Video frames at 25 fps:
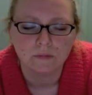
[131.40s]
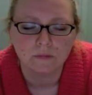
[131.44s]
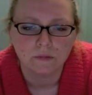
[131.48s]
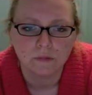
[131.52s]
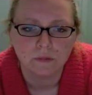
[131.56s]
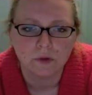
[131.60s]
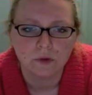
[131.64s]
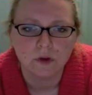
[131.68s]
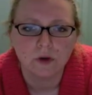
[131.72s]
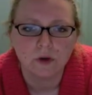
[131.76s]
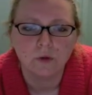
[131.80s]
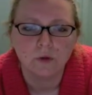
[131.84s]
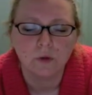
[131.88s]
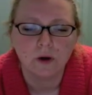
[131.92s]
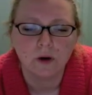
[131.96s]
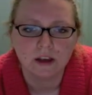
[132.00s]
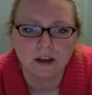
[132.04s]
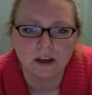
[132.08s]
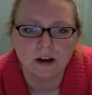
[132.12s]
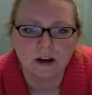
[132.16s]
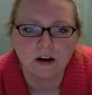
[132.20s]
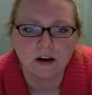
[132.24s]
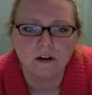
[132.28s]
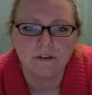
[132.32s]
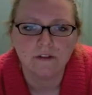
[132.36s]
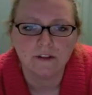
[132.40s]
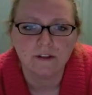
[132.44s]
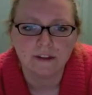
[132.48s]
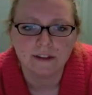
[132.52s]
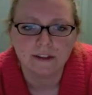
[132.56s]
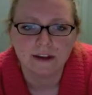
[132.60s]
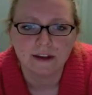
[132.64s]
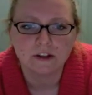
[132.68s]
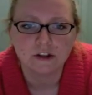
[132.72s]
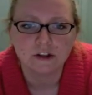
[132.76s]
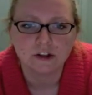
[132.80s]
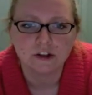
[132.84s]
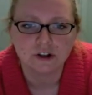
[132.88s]
you want to get off at
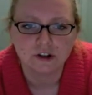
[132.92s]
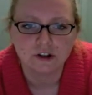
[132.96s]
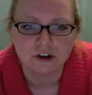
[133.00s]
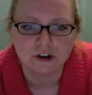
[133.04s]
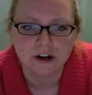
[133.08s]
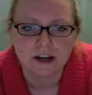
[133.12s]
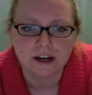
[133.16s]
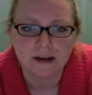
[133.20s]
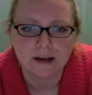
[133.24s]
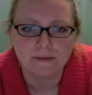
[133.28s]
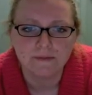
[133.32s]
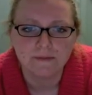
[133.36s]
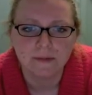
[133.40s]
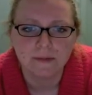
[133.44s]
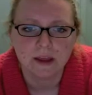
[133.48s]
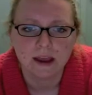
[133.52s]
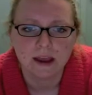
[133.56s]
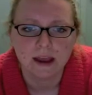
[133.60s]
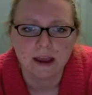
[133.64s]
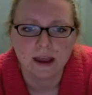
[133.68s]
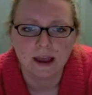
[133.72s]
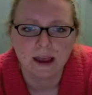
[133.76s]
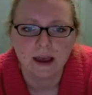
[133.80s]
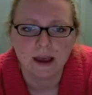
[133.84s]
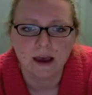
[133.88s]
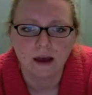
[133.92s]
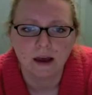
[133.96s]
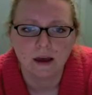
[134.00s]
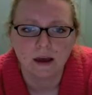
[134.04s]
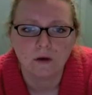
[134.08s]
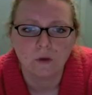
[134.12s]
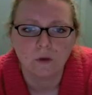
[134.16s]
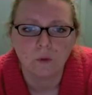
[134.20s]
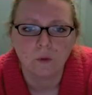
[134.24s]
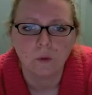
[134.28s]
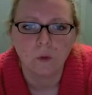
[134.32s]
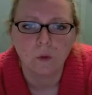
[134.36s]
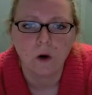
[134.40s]
that street and
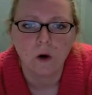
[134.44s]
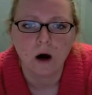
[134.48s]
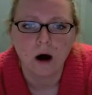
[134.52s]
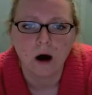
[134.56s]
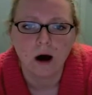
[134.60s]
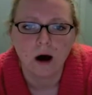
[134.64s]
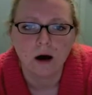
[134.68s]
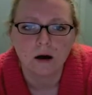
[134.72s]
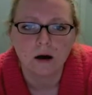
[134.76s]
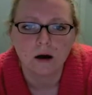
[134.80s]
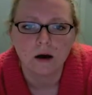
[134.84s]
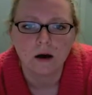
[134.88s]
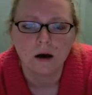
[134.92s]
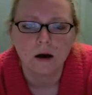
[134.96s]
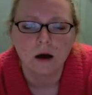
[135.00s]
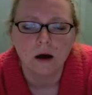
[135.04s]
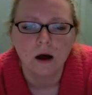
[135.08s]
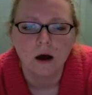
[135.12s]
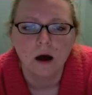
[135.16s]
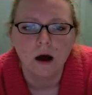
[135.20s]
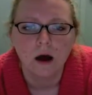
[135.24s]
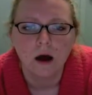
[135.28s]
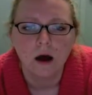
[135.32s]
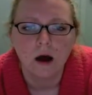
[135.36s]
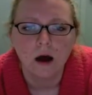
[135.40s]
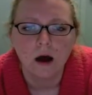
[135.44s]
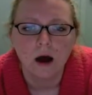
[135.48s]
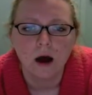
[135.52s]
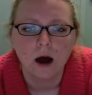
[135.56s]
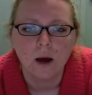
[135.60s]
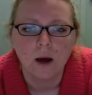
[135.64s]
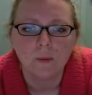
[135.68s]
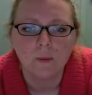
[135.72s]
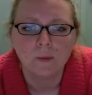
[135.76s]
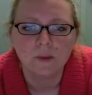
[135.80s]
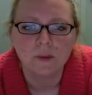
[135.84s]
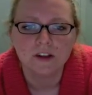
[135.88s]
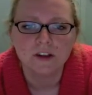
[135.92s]
walk
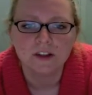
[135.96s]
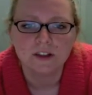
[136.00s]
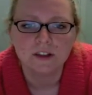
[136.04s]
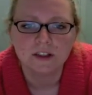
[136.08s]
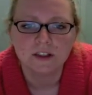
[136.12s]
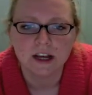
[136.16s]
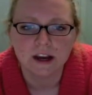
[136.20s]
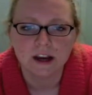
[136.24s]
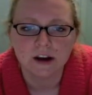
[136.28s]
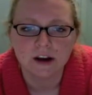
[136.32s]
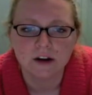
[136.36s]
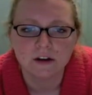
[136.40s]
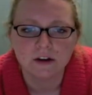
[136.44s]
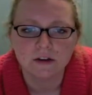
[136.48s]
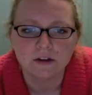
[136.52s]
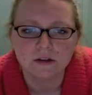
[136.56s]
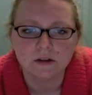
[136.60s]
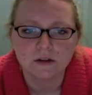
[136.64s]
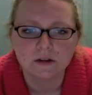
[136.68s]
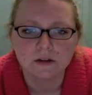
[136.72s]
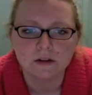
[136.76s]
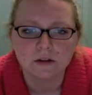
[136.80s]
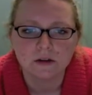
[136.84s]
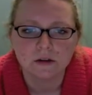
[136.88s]
up the stairs,